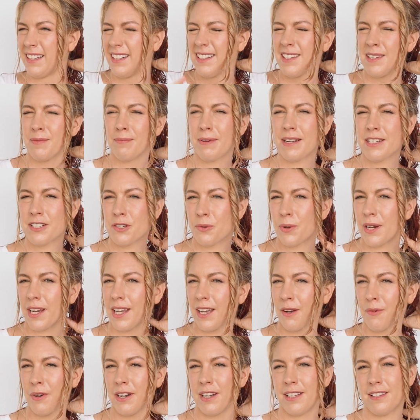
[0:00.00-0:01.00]
It's much
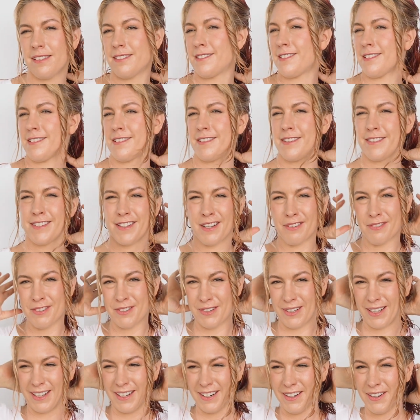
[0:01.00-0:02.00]
quicker when it's just yourself
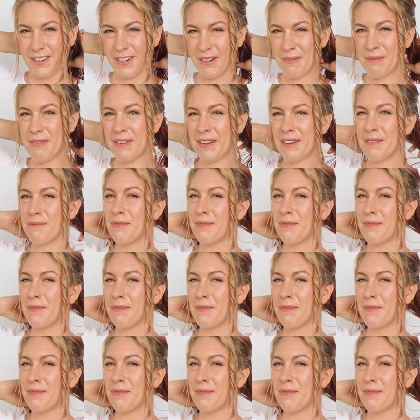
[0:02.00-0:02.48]
doing it at home,